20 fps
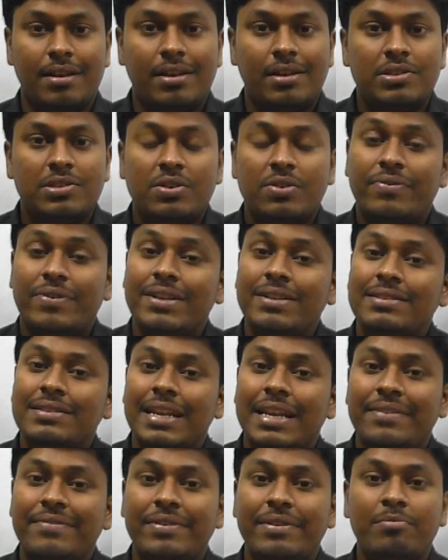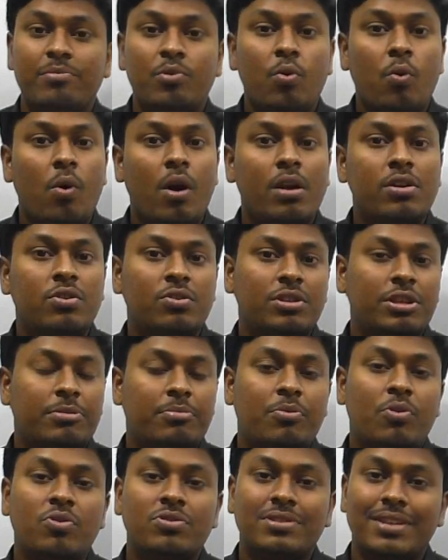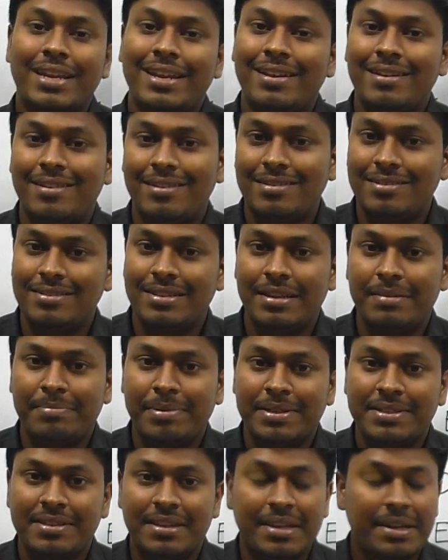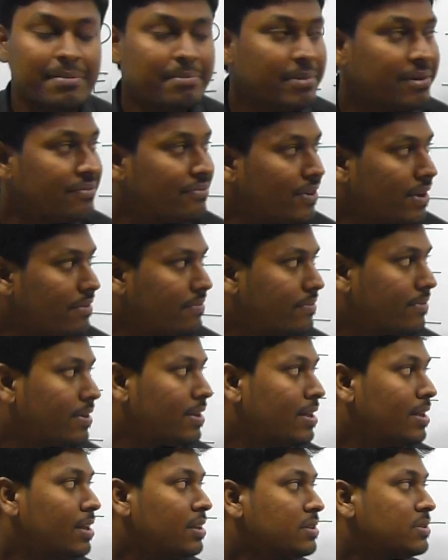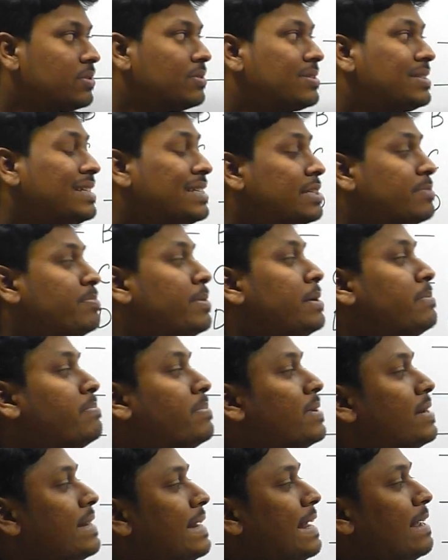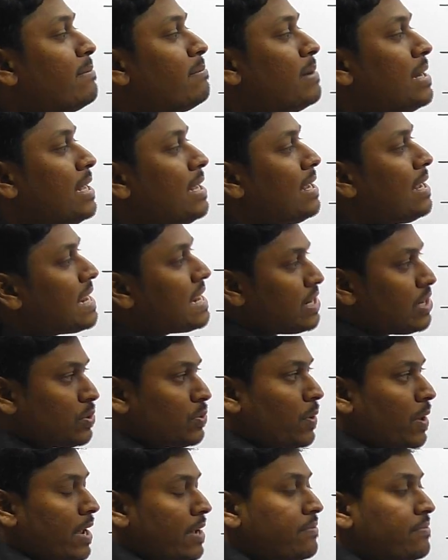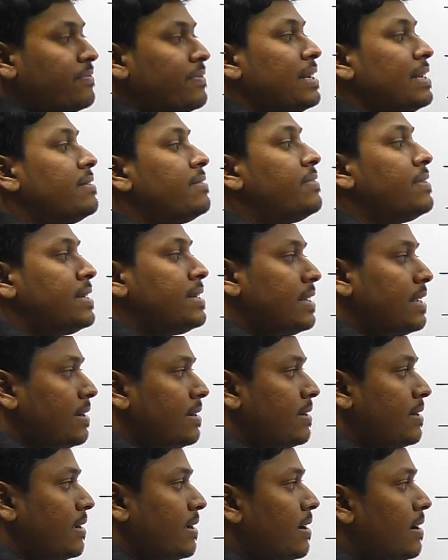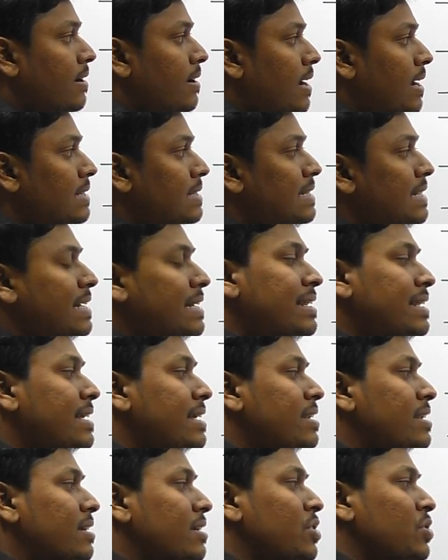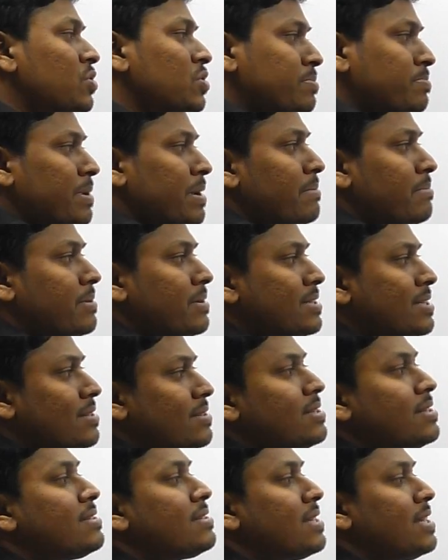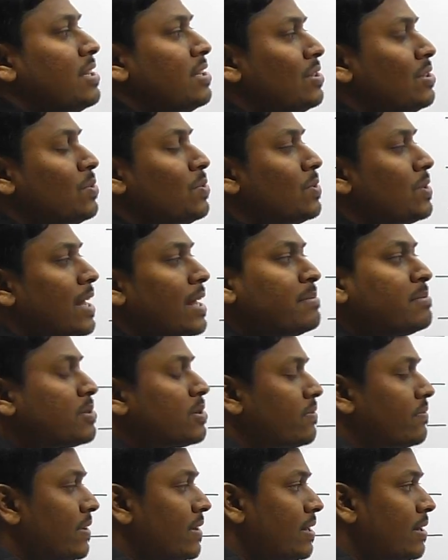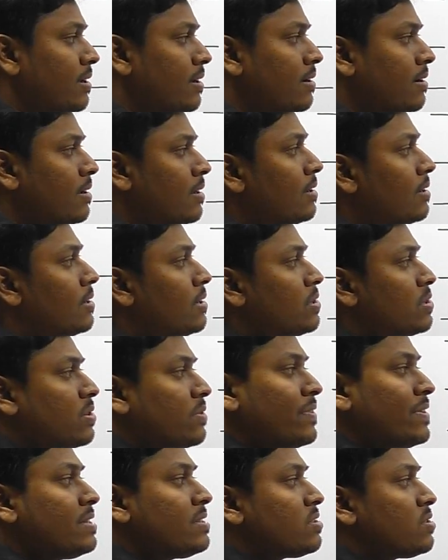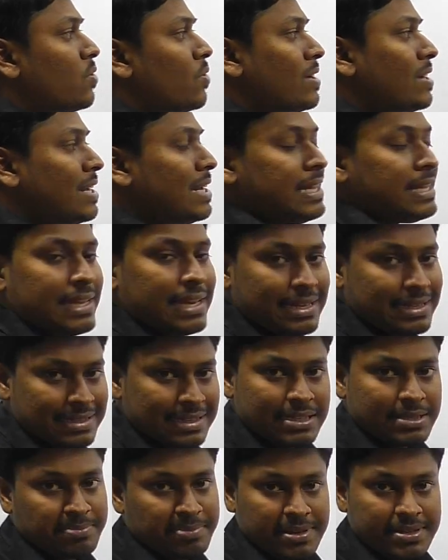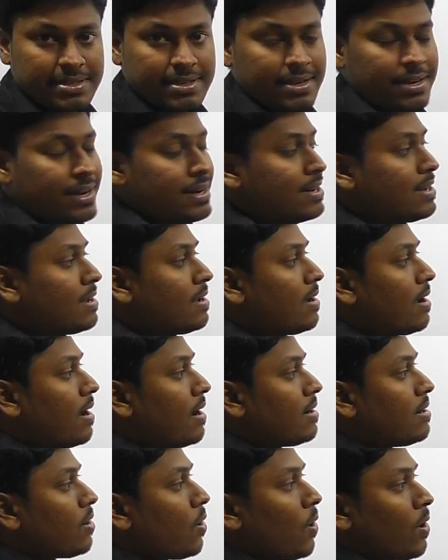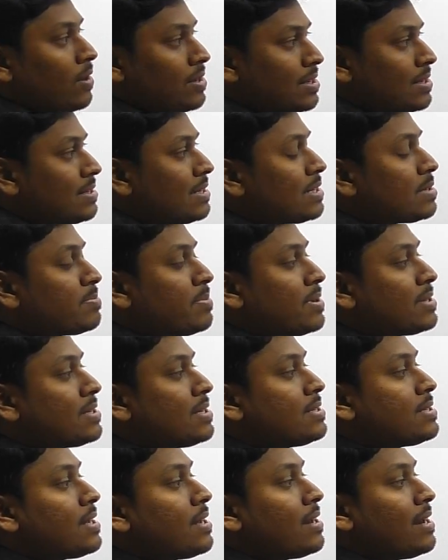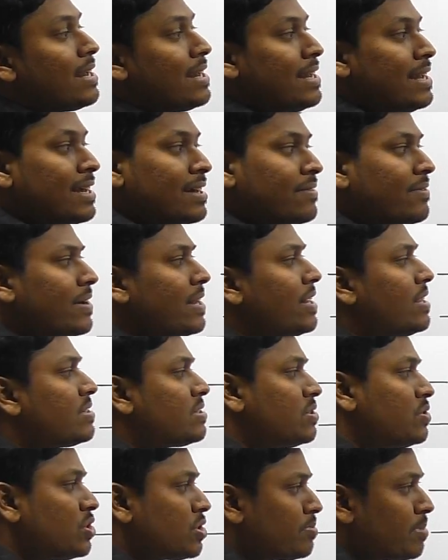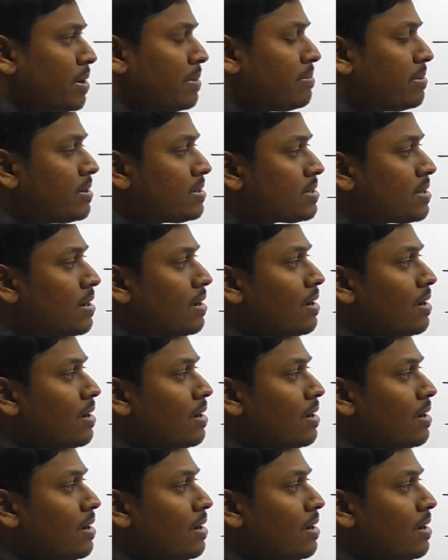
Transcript: So friends, let we move on to the most interesting puzzle number 5. So six people namely A to F live in India and they read newspapers such as Hindu Times of India. So friends, totally there are six persons, right? And all the six persons are reading the various newspapers